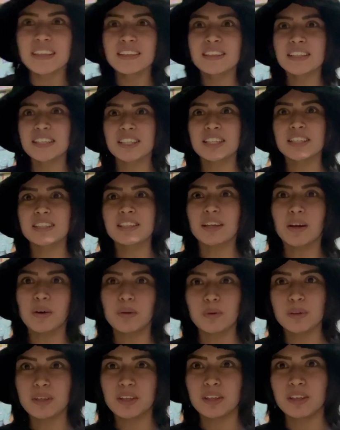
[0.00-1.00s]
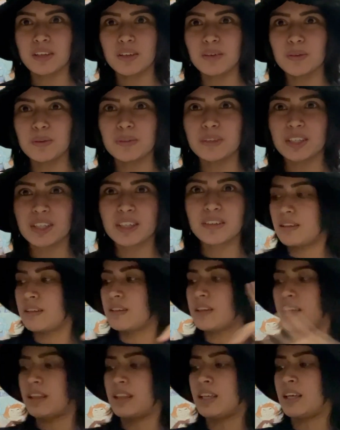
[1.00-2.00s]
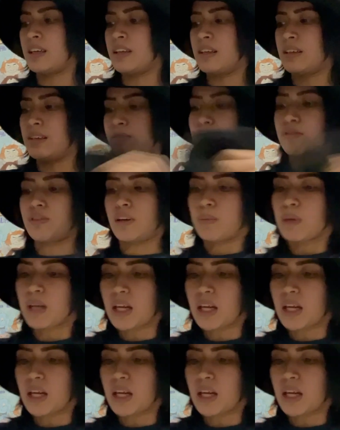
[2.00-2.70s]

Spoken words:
this is so cute. And then from